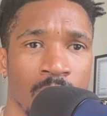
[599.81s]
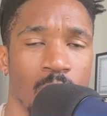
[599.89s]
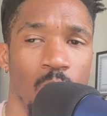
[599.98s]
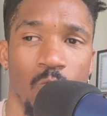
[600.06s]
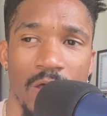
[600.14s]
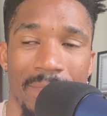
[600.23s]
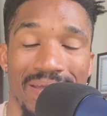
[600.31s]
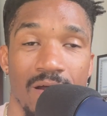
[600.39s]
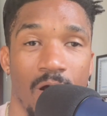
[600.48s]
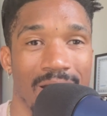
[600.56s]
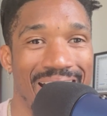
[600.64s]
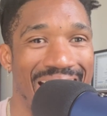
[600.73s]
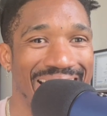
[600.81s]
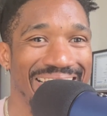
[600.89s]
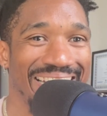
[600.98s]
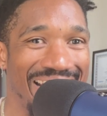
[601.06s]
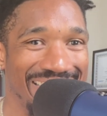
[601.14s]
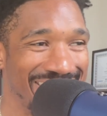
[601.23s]
Women are not
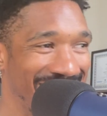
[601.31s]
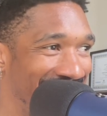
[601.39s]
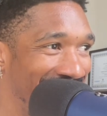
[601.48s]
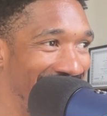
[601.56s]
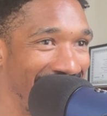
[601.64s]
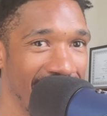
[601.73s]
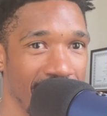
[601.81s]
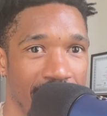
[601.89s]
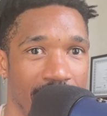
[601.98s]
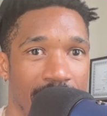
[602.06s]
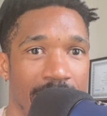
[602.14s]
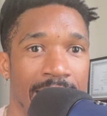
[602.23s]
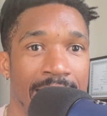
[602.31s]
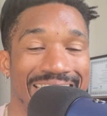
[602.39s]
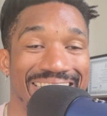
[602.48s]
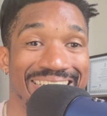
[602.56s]
less than in